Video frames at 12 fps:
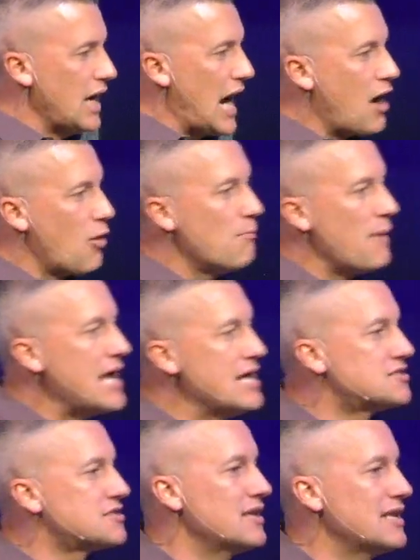Our
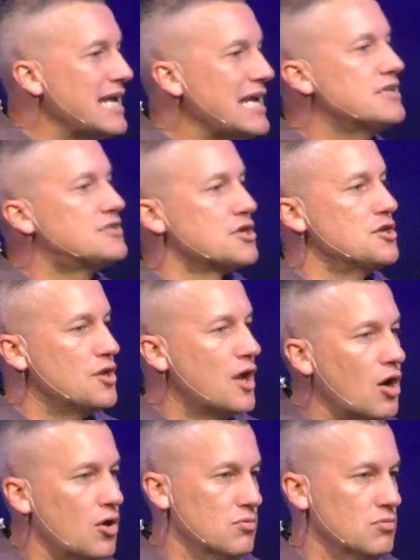mates need to
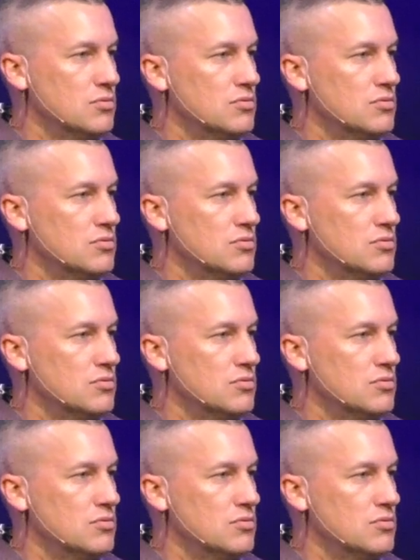know,